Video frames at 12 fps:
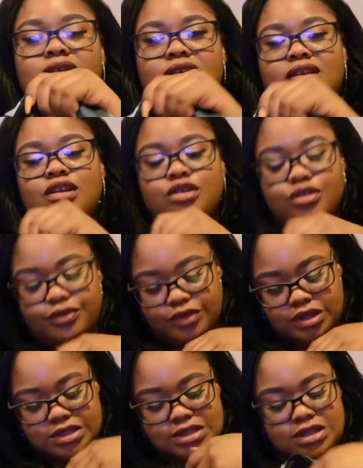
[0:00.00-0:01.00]
I don't know if you
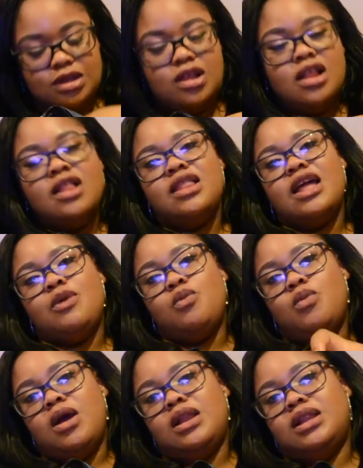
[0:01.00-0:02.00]
can see, like
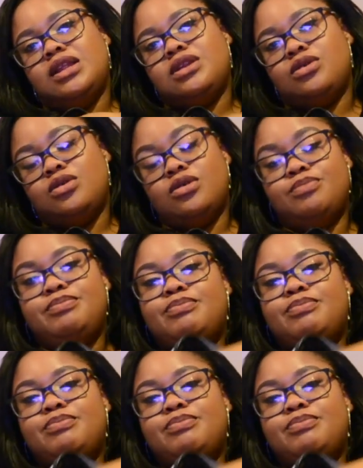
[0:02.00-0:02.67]
one little